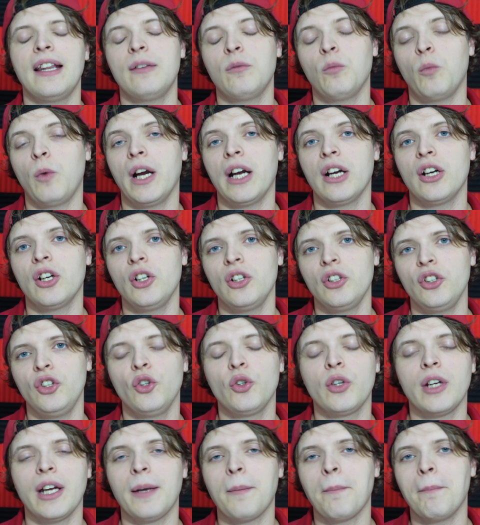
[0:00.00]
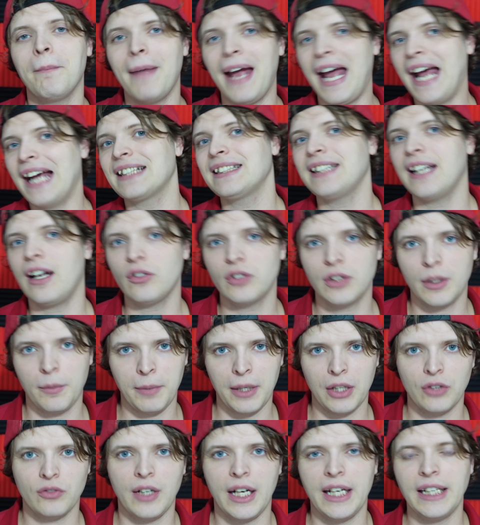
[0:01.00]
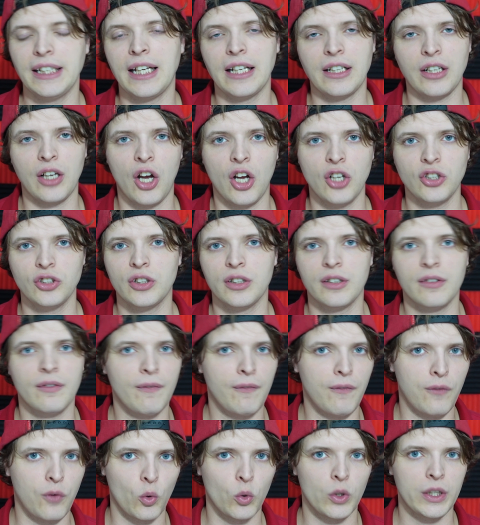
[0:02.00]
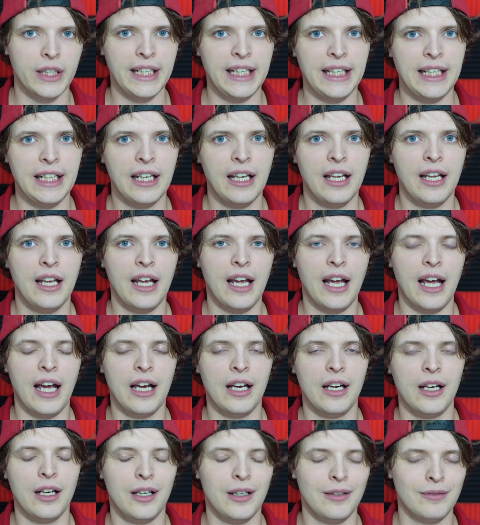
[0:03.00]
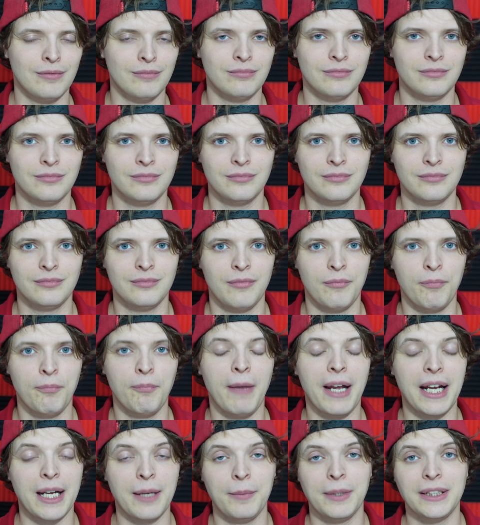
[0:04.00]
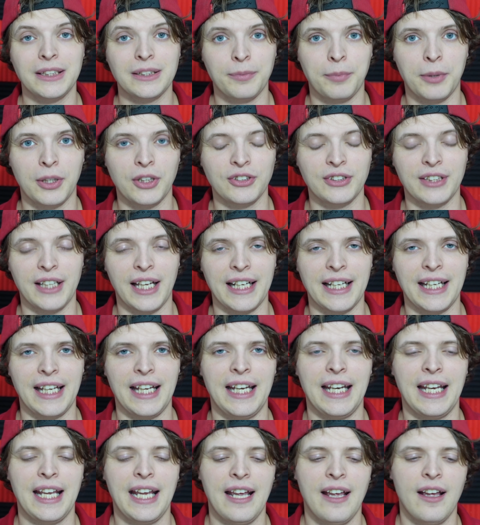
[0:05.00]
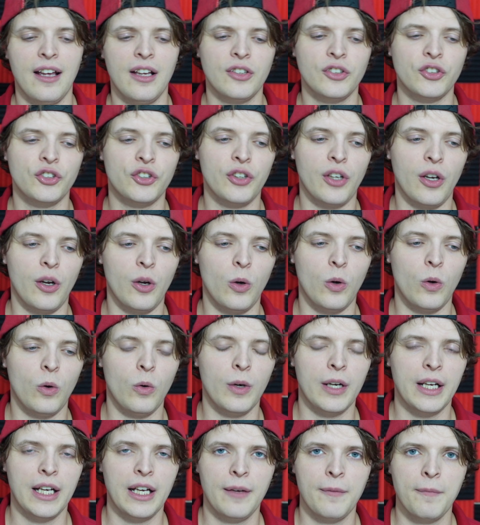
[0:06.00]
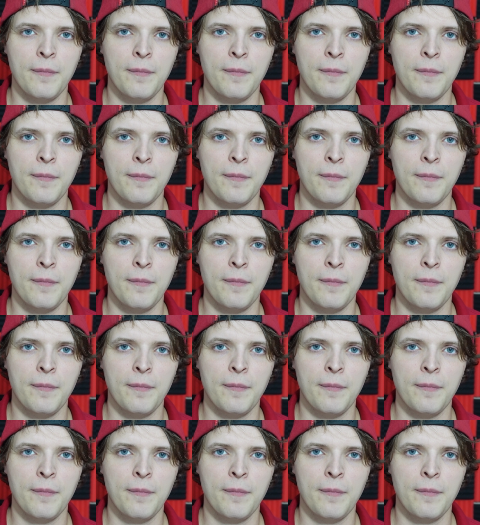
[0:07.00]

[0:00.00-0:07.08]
where you could max out the bitrate at one hundred forty um, megabits per second. So